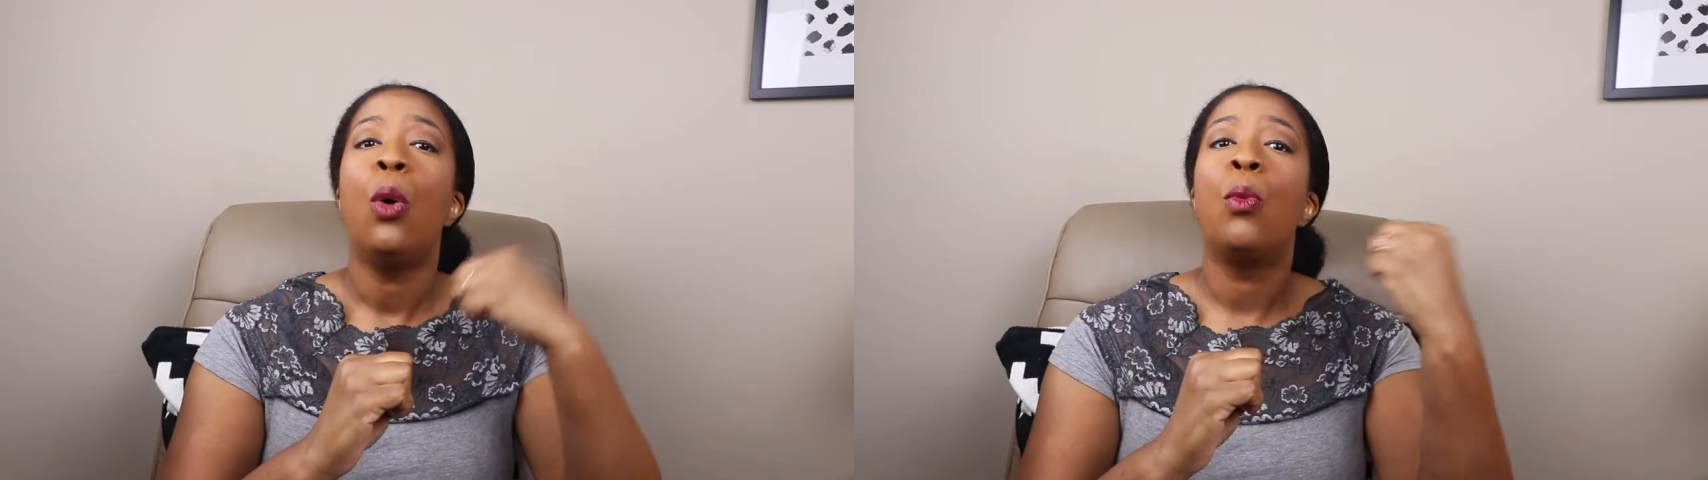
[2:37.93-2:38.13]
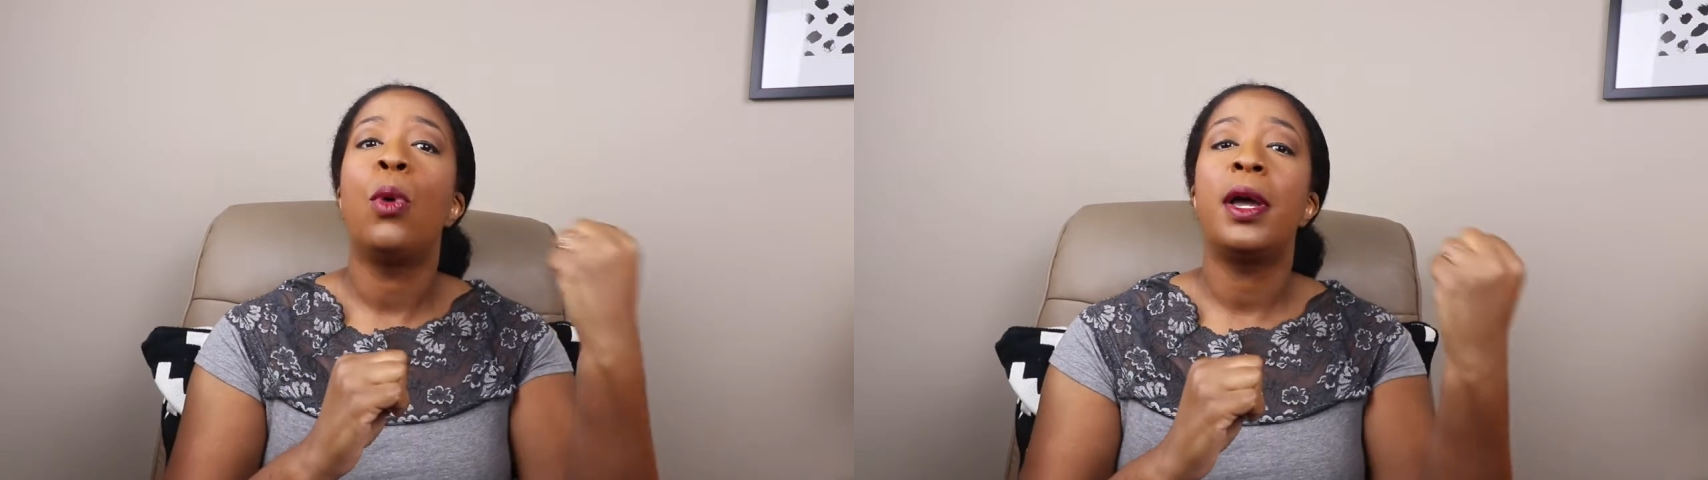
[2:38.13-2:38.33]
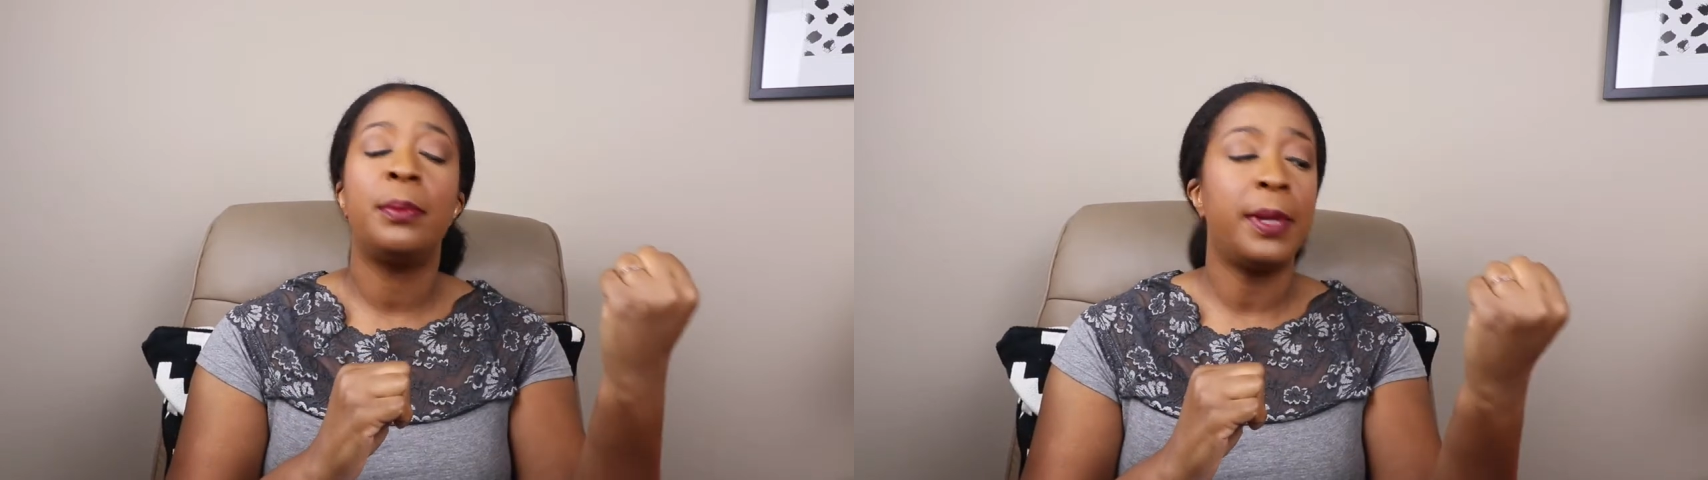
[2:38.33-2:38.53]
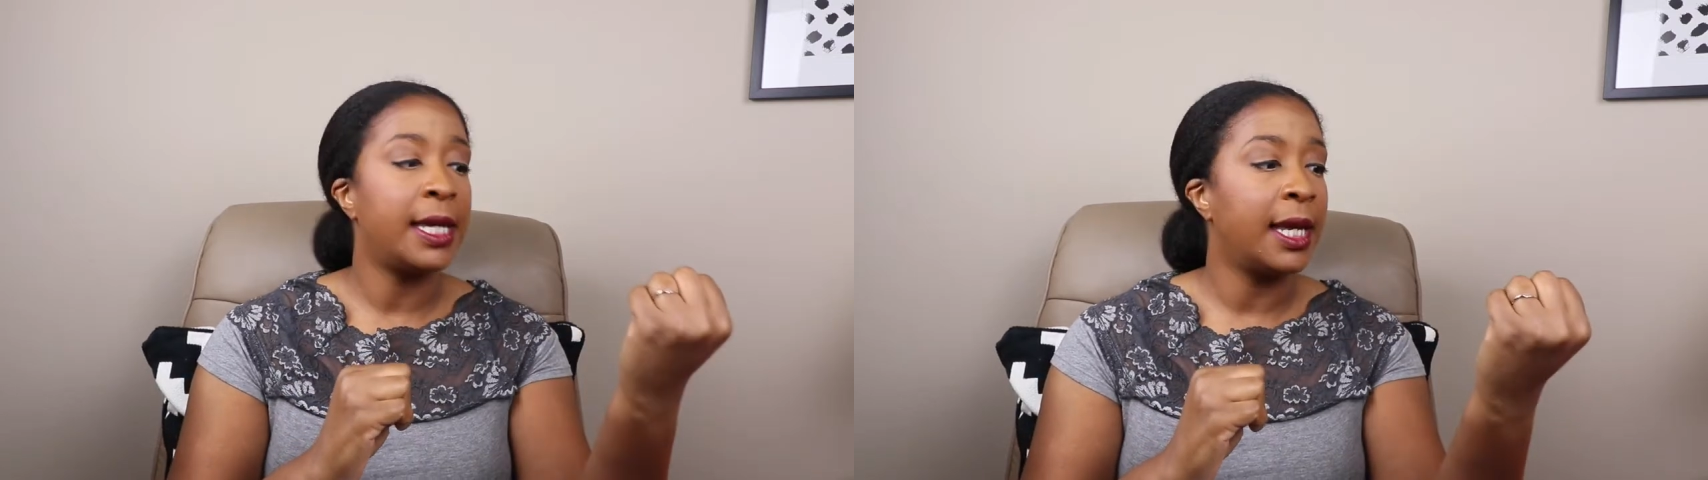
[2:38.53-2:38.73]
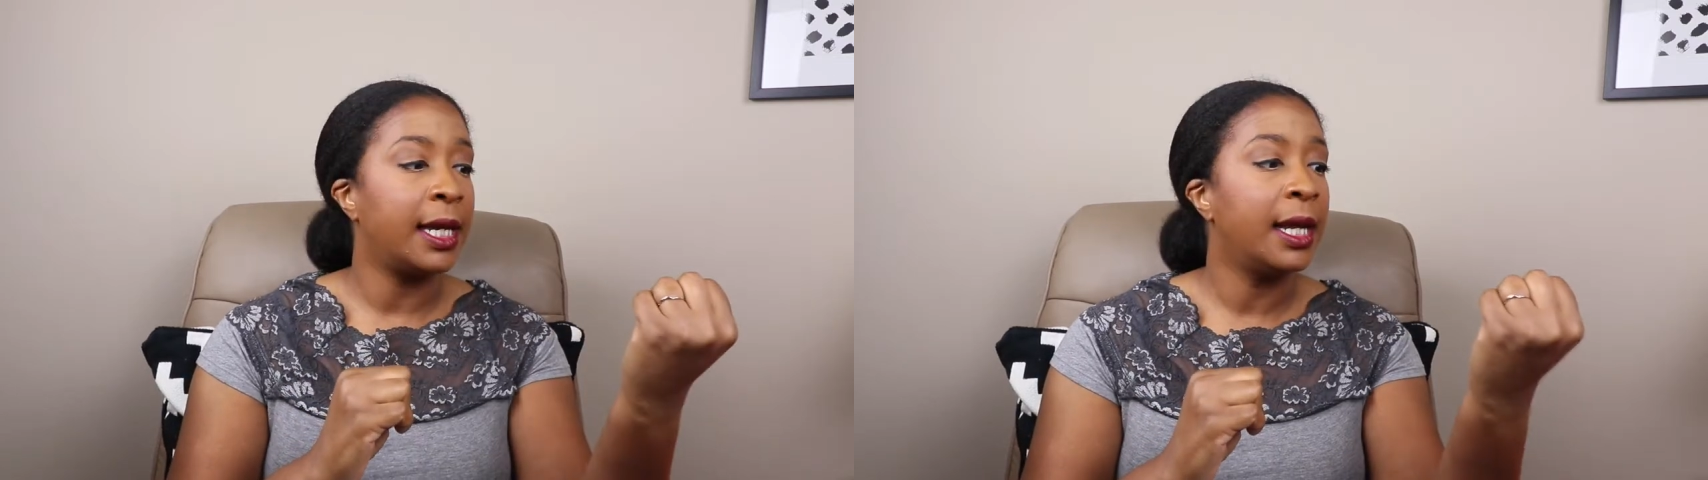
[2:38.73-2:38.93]
one
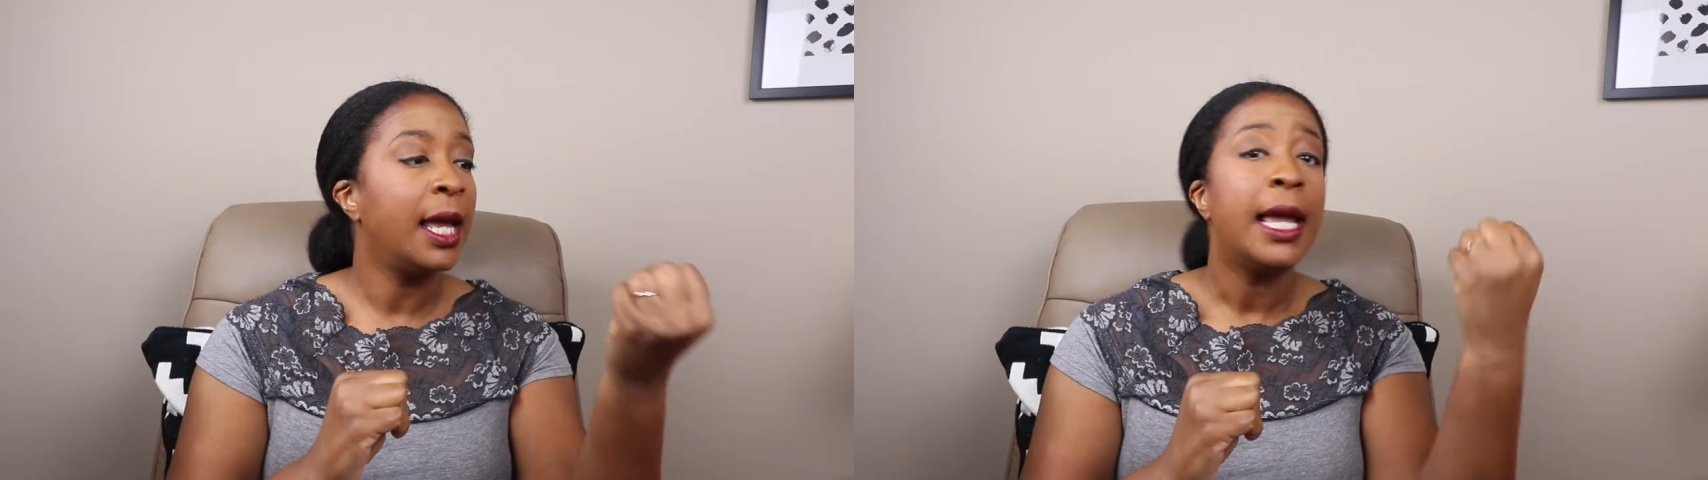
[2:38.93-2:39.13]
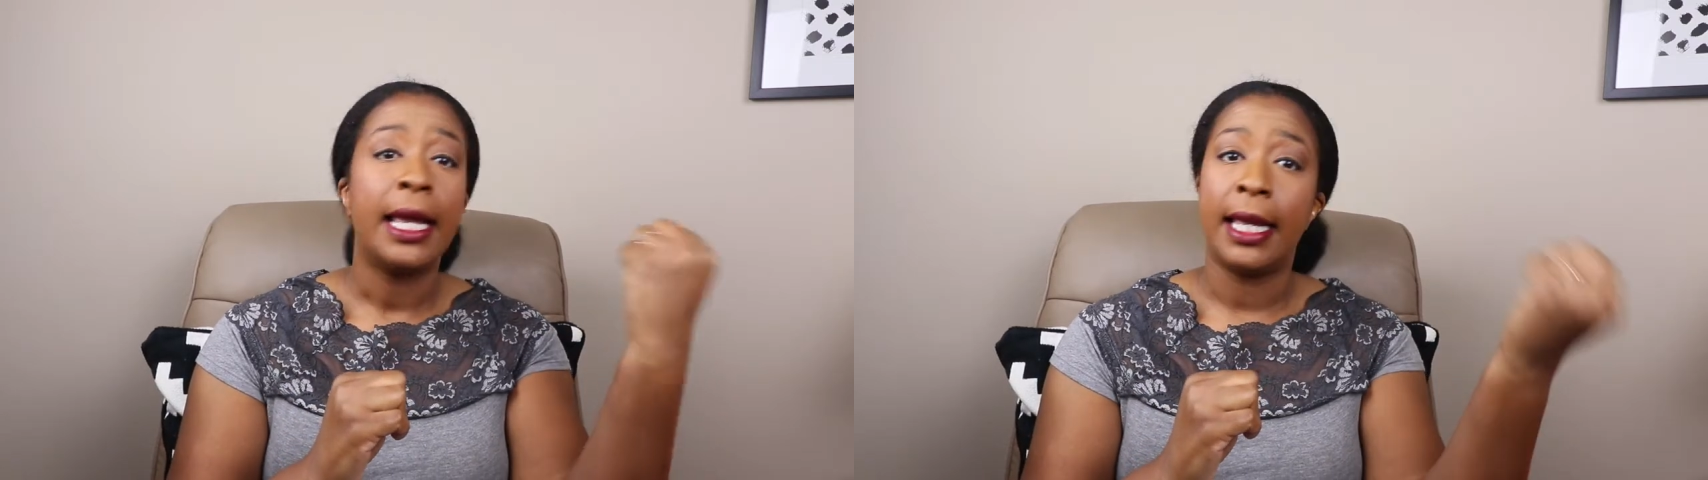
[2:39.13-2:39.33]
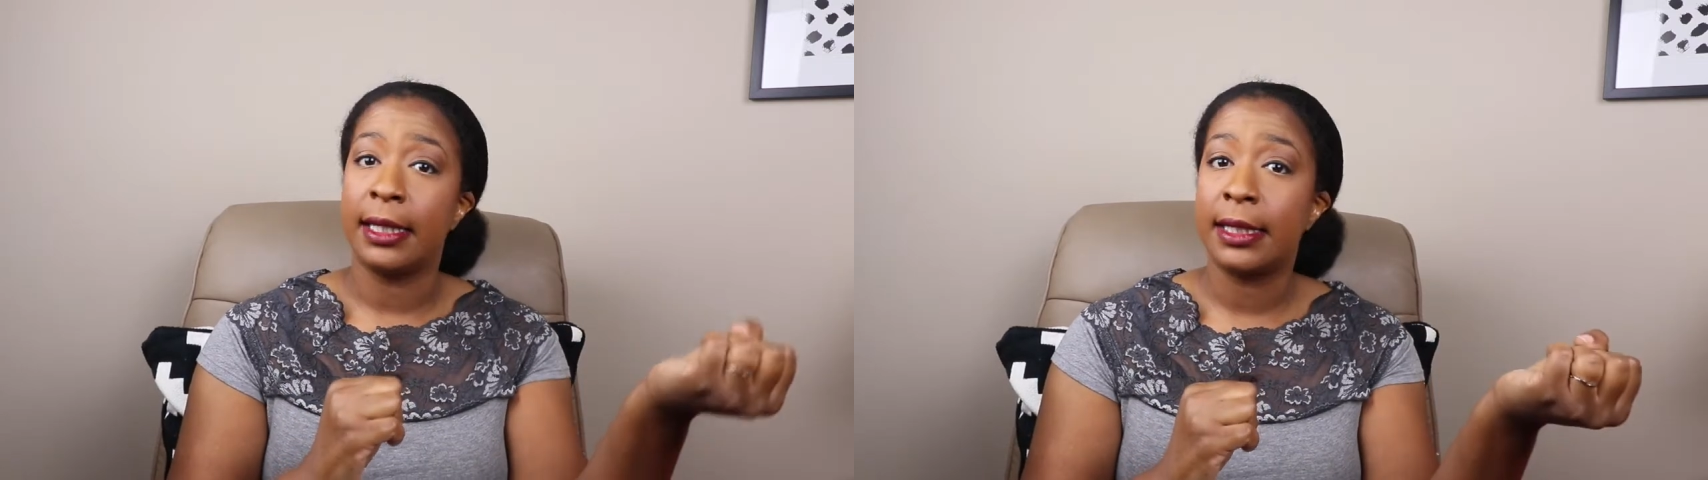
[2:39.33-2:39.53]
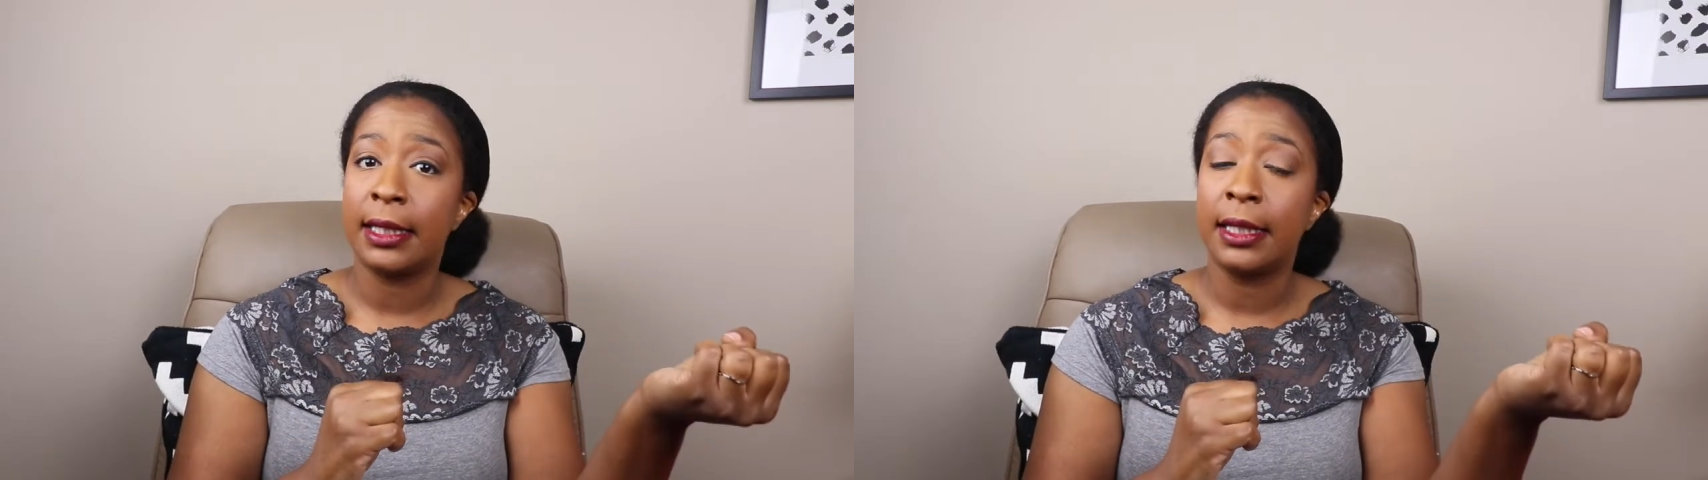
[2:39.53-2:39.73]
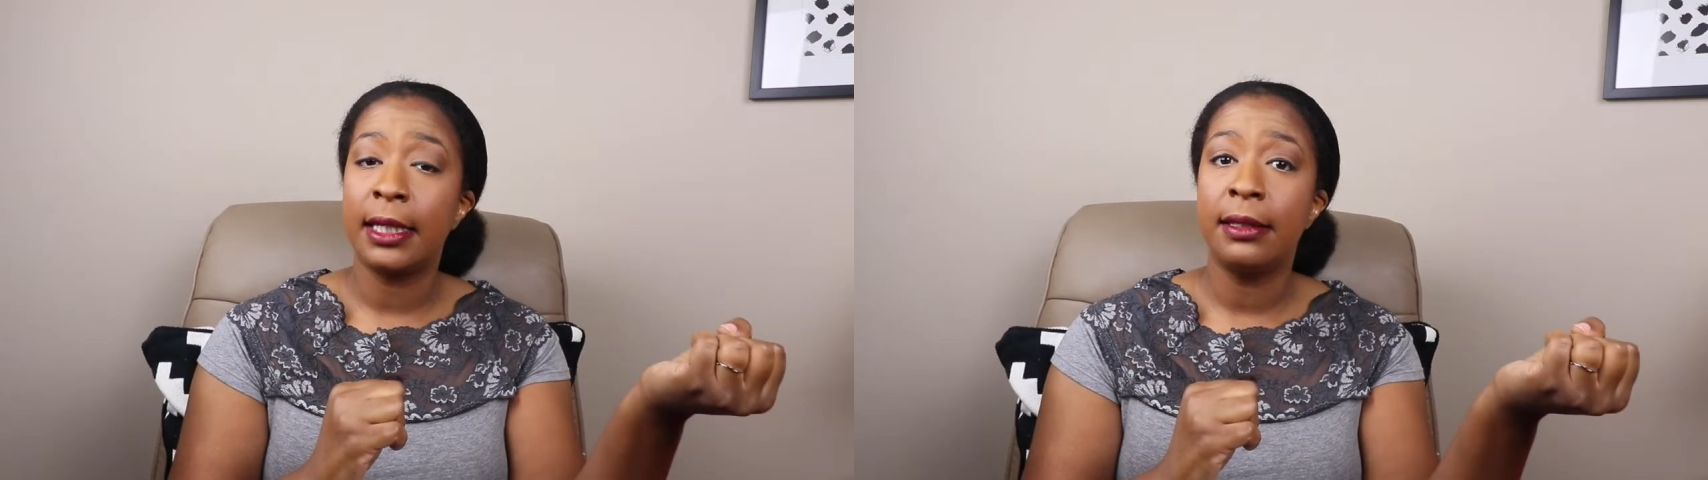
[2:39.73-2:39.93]
being
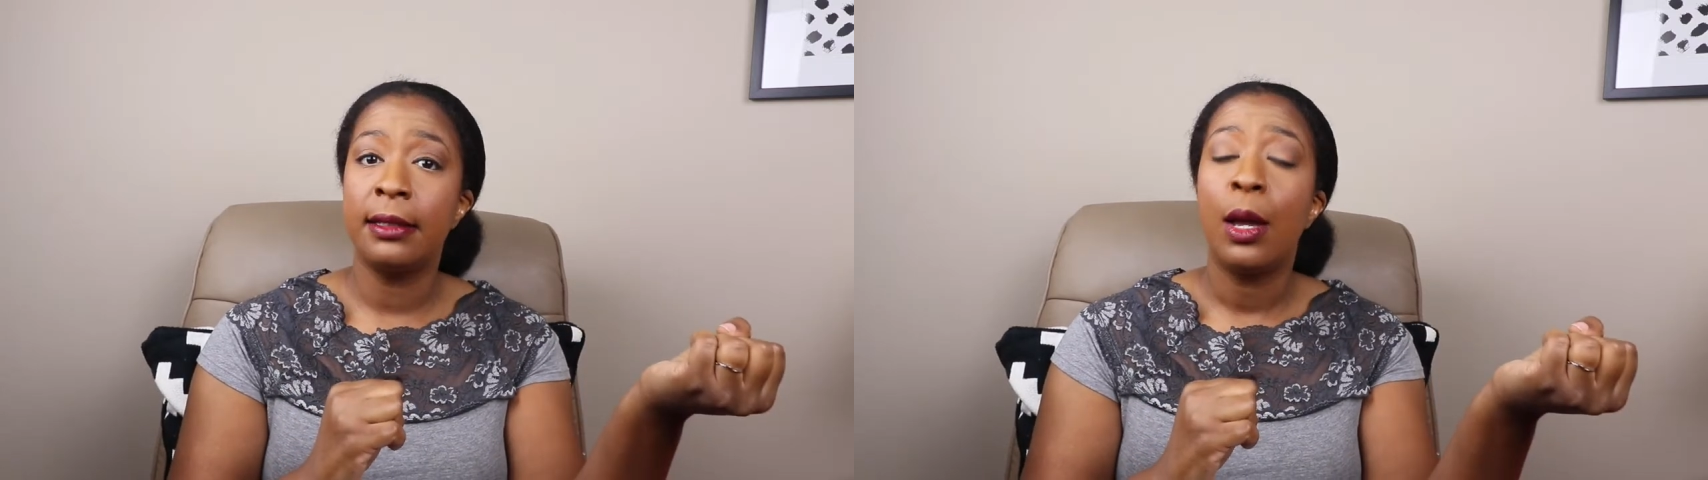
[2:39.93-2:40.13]
insulin,